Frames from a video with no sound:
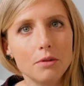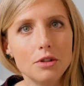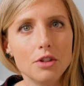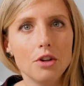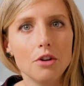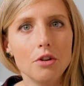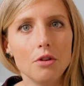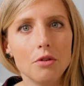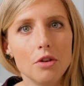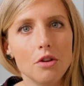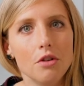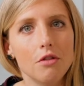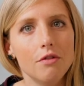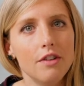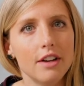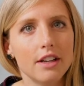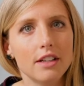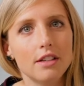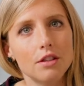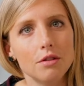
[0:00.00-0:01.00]
So you
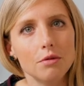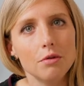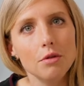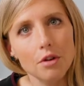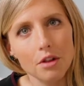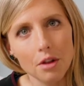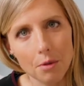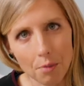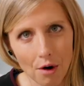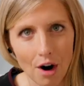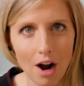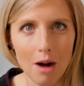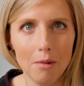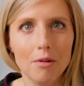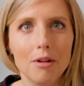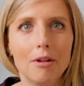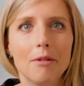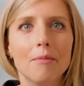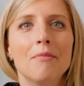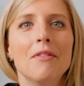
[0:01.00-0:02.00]
fix the root of the
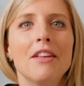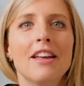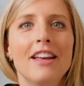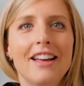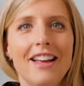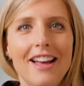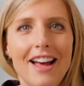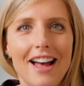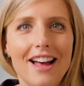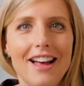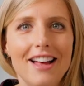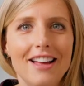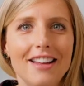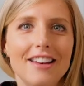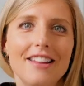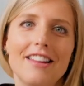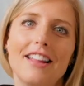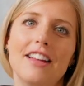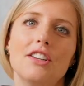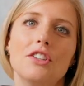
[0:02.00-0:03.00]
problem
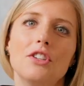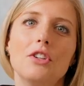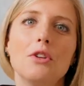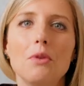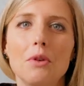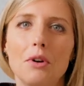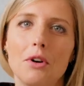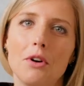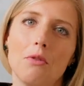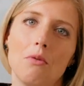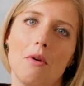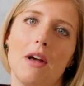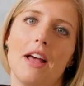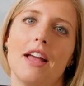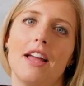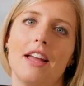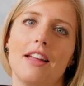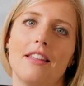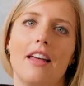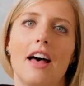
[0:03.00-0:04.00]
and then do it in a
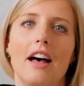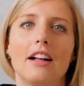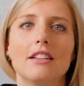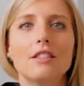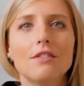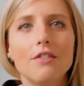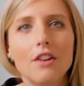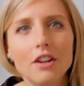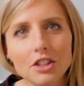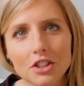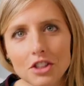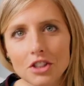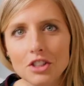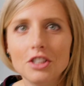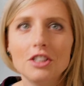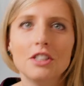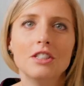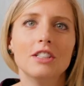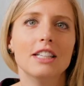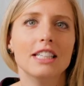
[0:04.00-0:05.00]
way that's
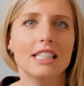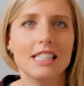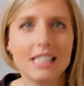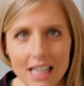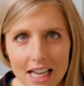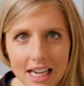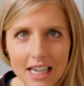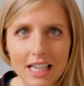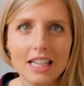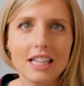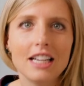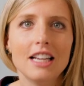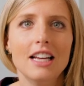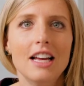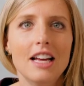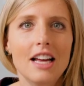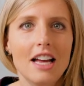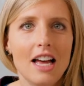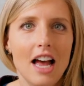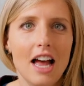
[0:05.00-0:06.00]
functional, aesthetic,
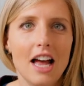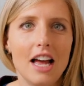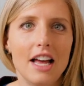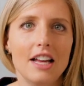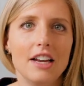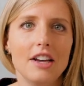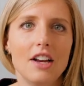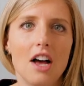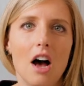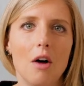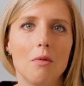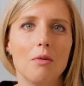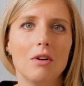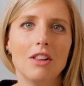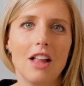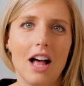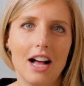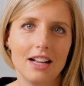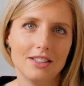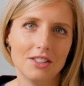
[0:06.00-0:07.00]
and will
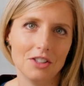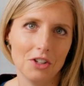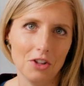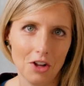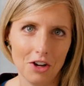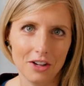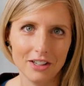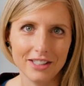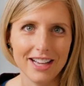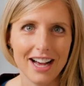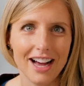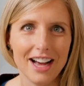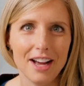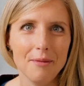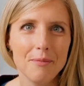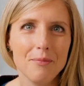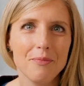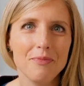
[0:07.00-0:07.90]
last a long time.